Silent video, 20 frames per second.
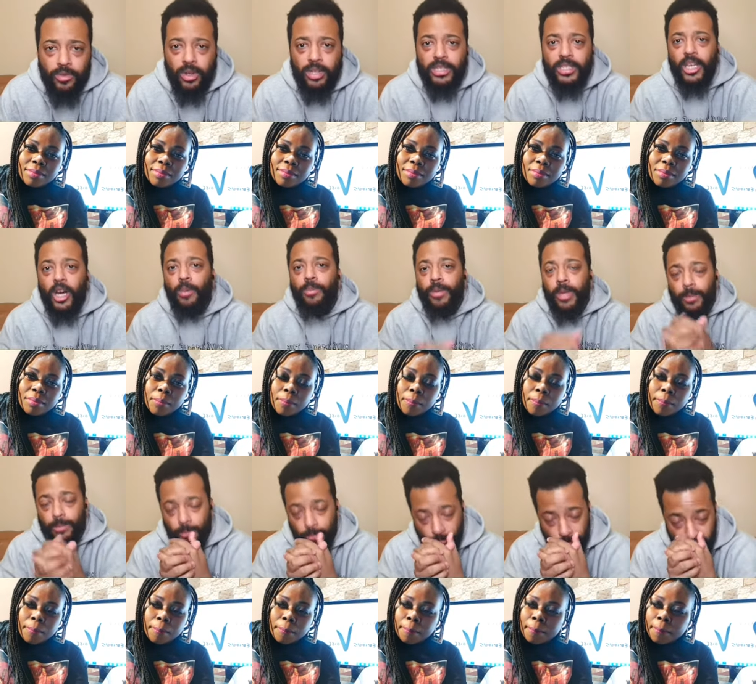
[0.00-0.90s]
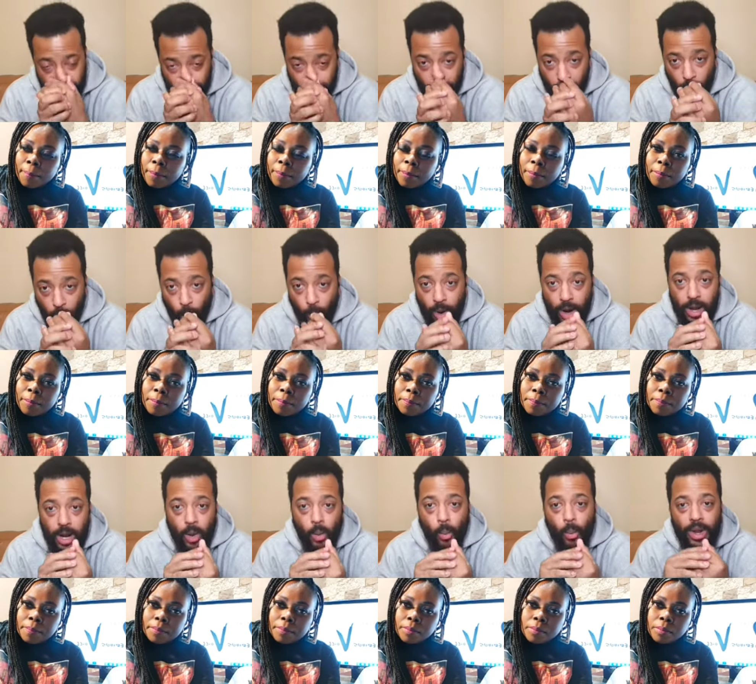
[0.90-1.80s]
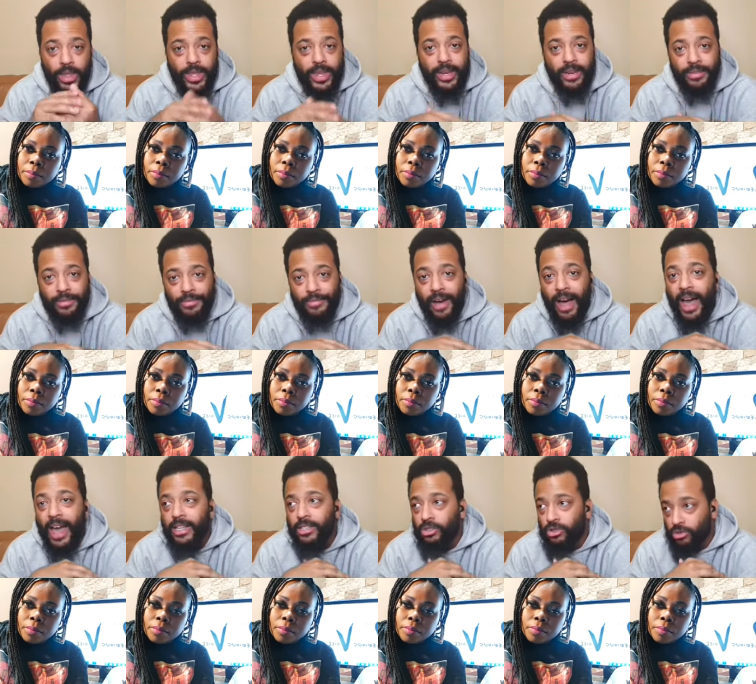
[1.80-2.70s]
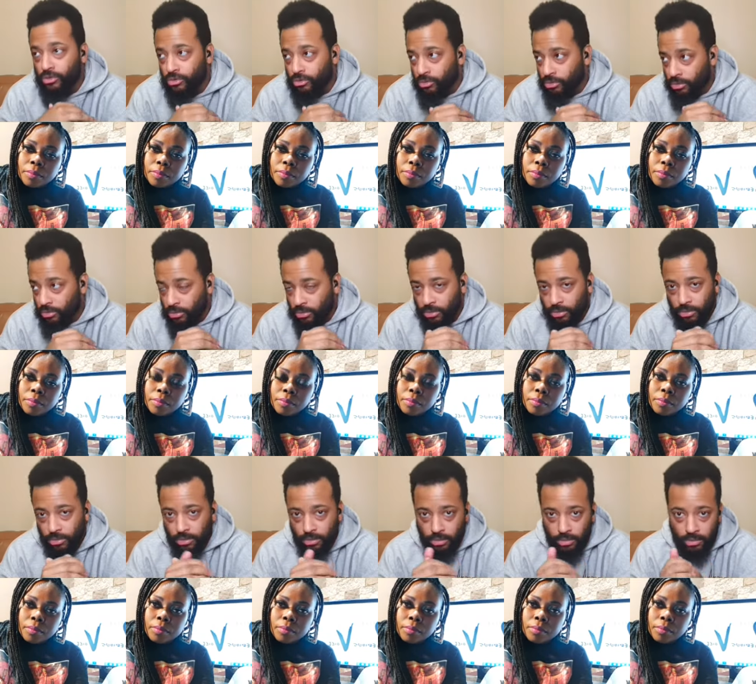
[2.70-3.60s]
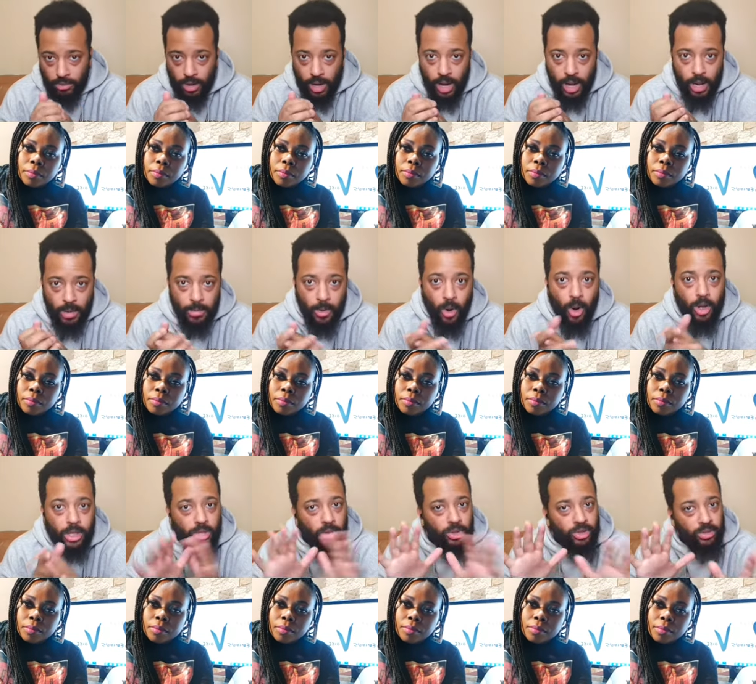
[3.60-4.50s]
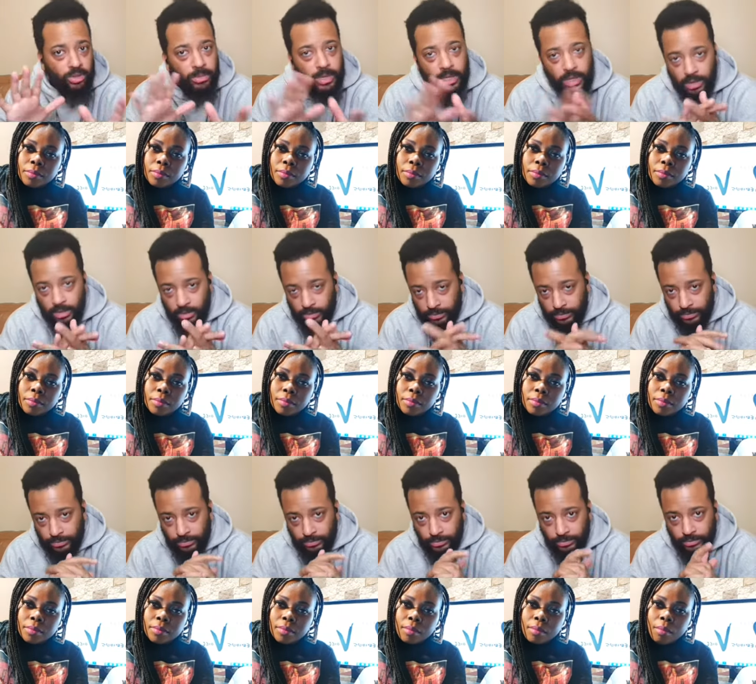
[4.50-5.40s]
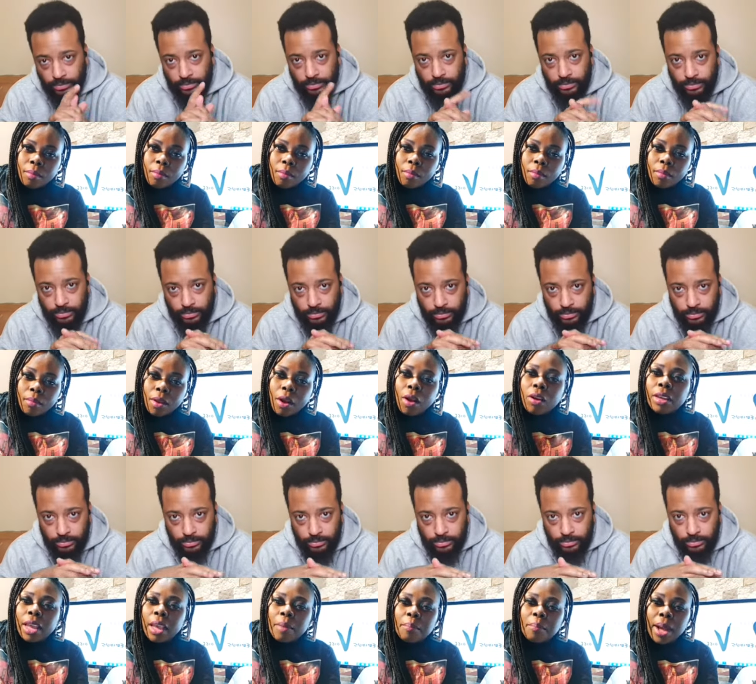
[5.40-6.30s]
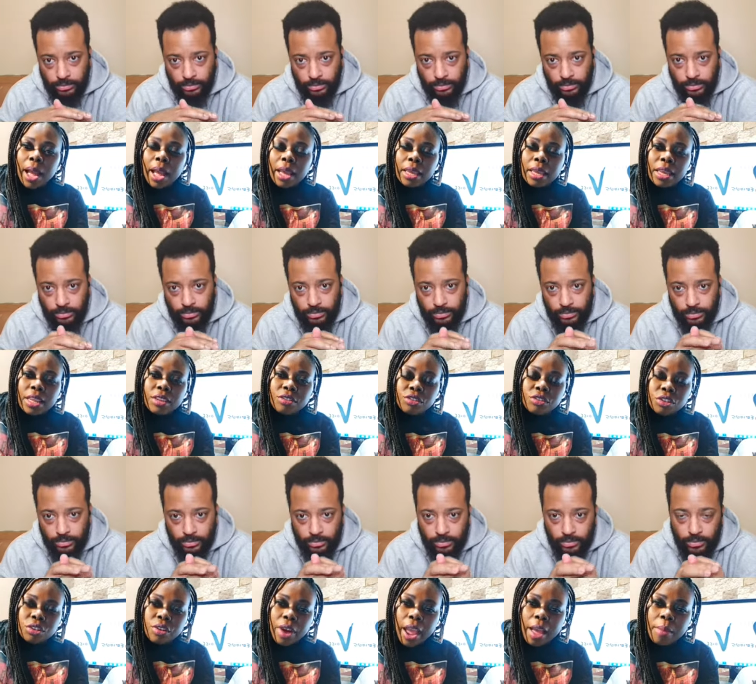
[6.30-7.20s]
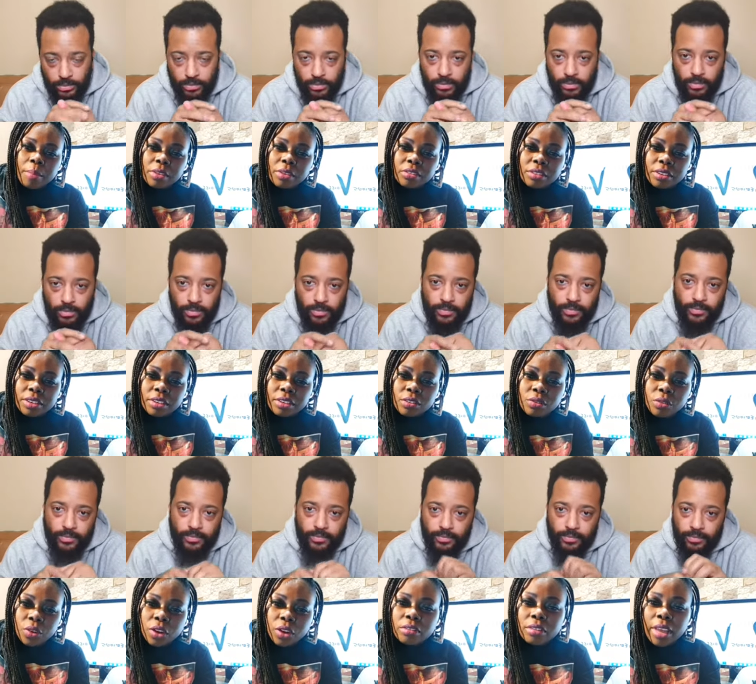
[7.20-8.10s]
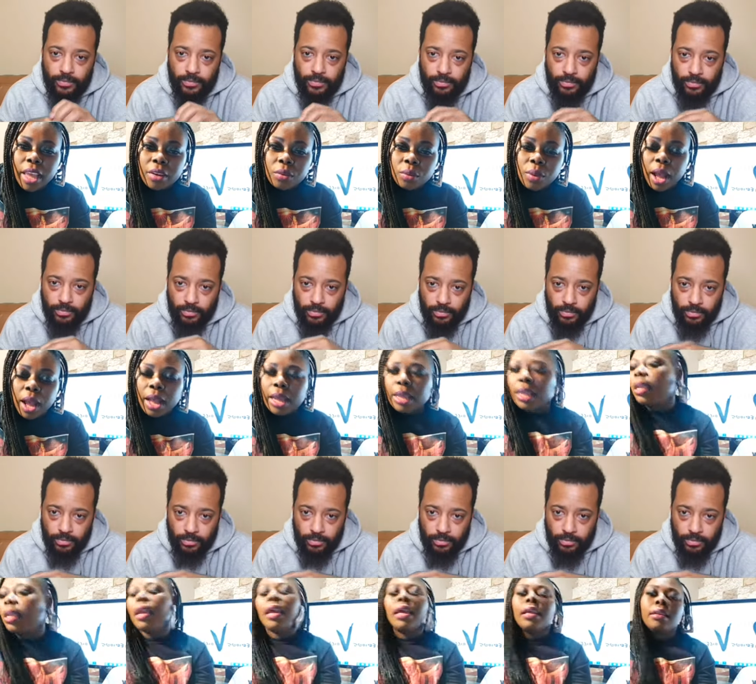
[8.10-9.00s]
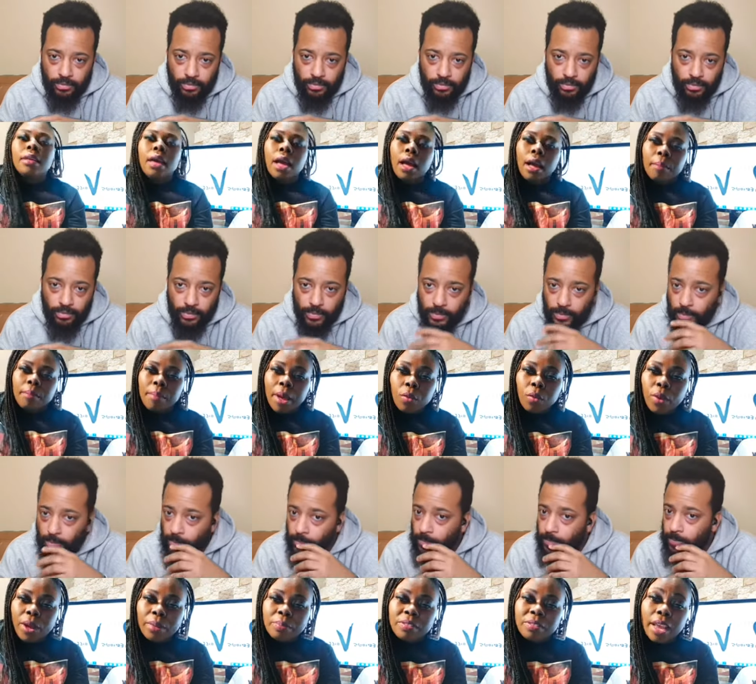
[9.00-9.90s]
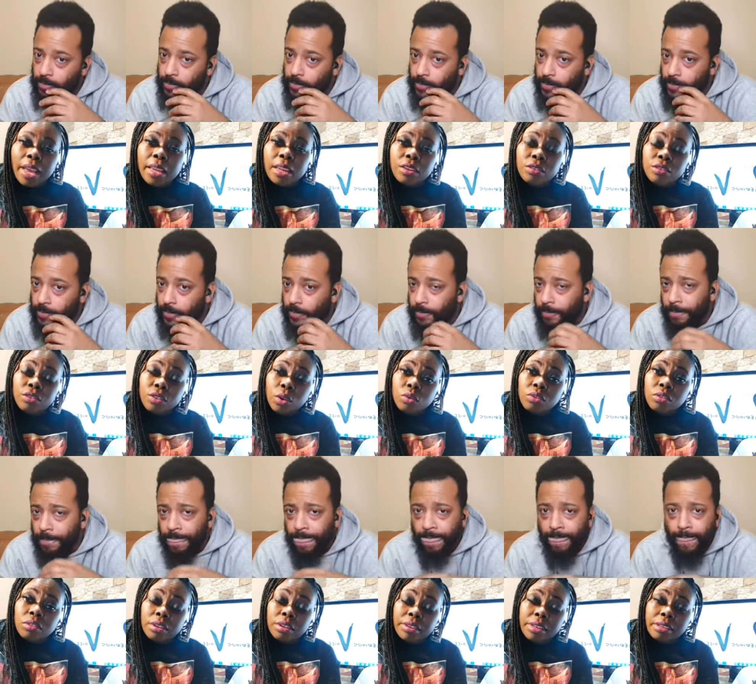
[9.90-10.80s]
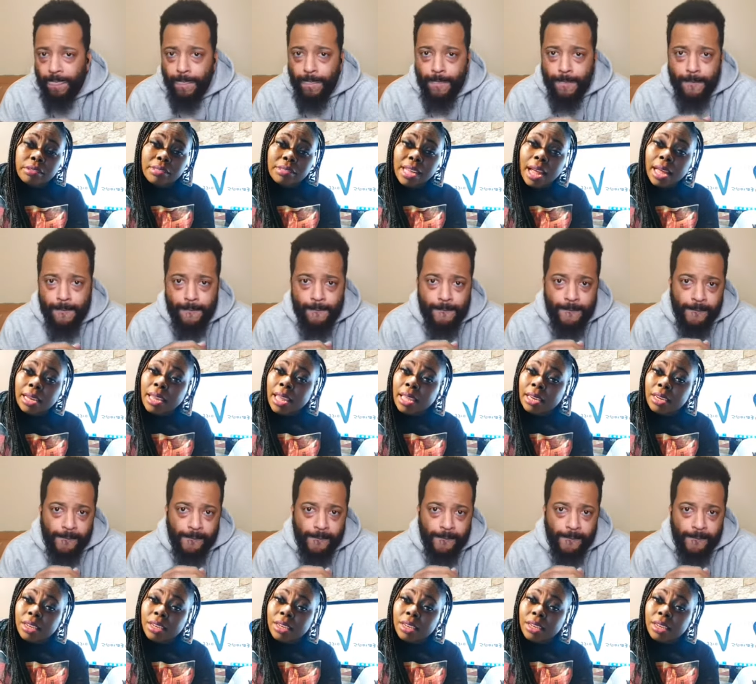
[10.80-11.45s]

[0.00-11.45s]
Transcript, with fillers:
Speaker 1: of all, tell people first of all where where they can find you um, on social media.
Speaker 2: Okay, my Instagram is Serious Voice NY, and uh, my website is SoSerious.net.